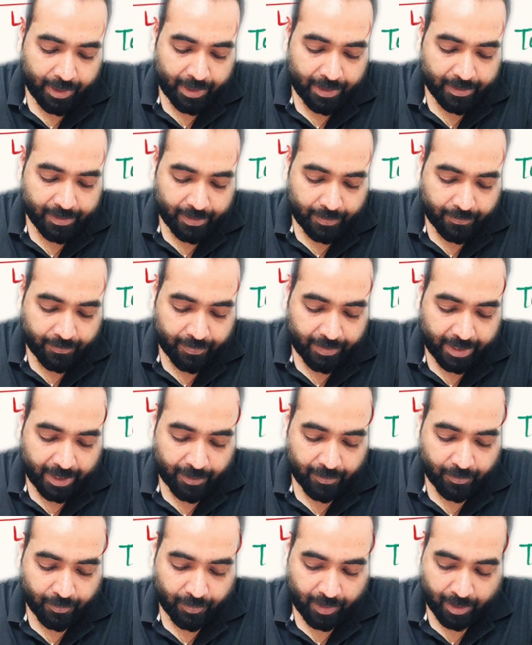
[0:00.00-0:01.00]
it is of
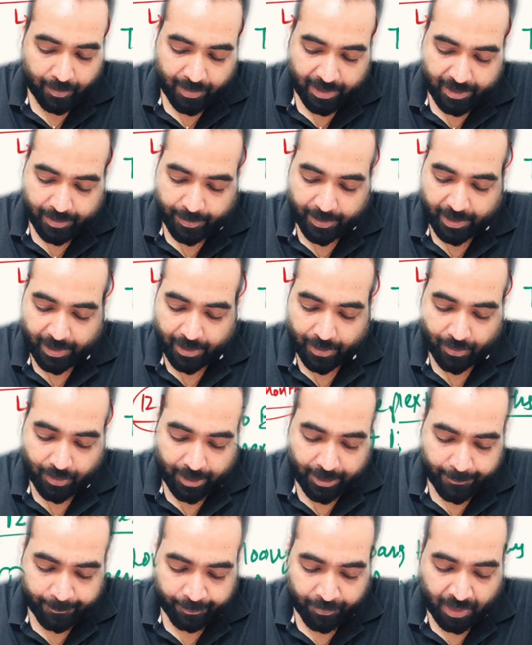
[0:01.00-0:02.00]
12 months period
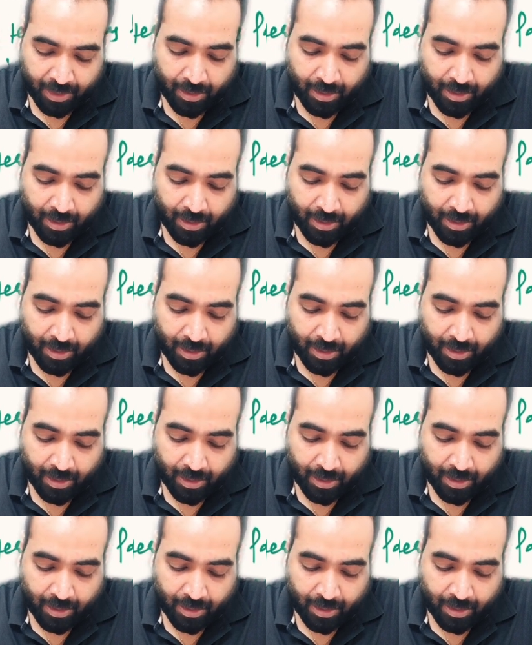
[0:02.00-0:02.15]
only.